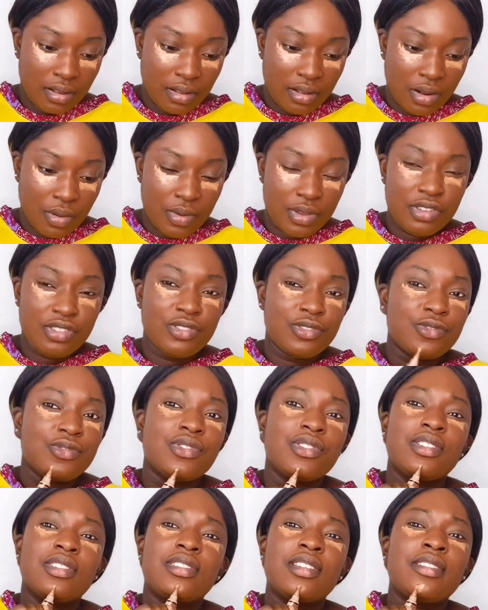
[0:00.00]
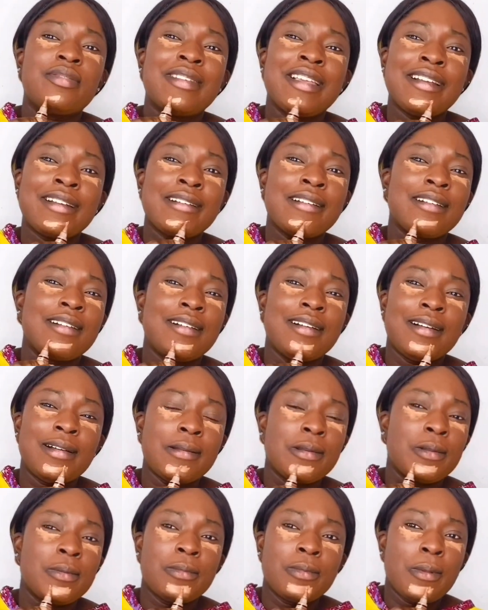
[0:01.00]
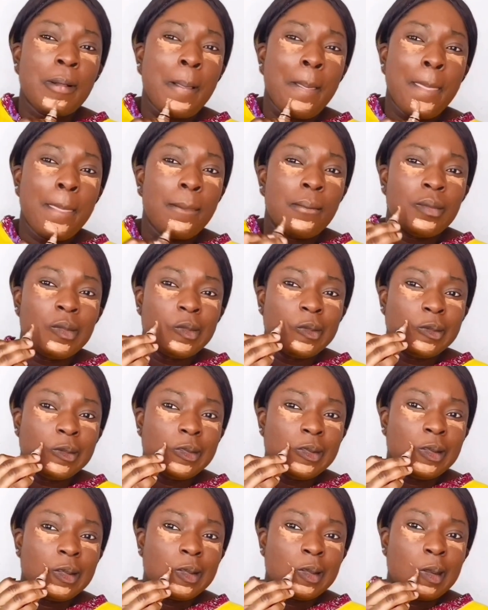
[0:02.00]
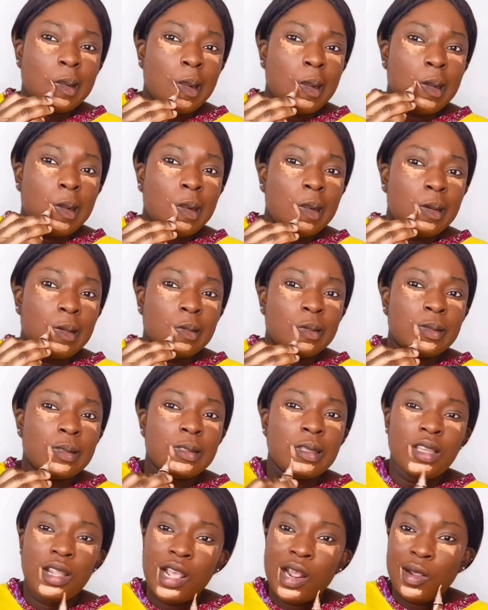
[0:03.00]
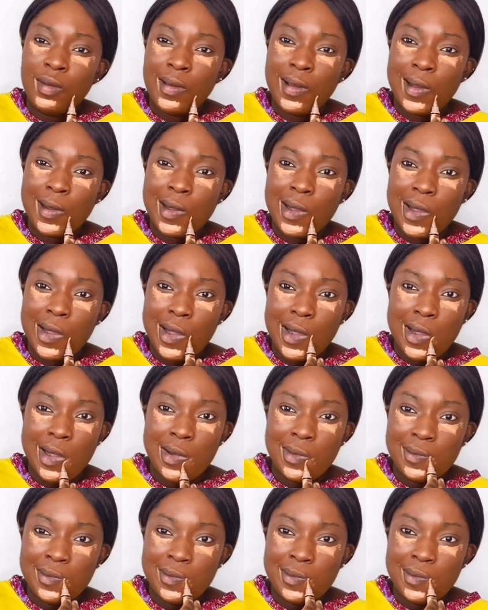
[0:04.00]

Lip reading: we're squeezing via kaha no more. We kaha no say that via kaha.